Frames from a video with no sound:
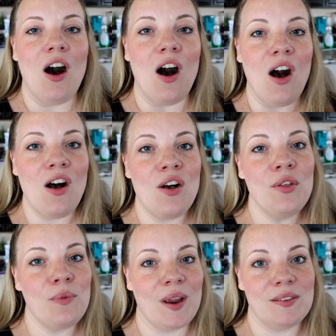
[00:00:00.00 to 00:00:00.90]
All
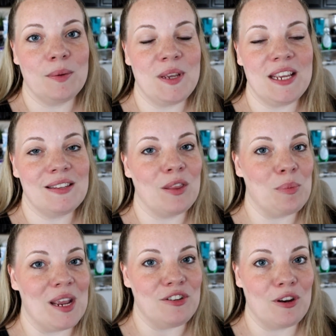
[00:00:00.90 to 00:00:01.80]
the recipes and their
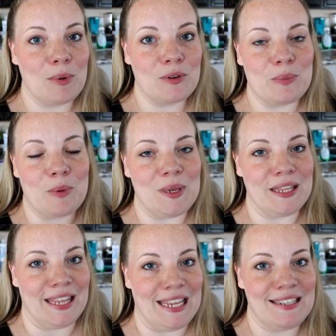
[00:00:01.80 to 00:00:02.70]
page numbers will be
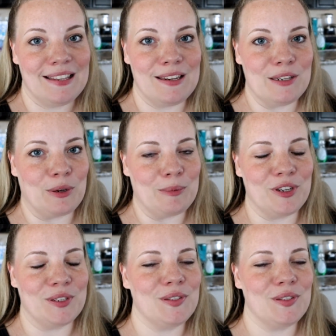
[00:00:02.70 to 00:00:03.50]
linked in the description,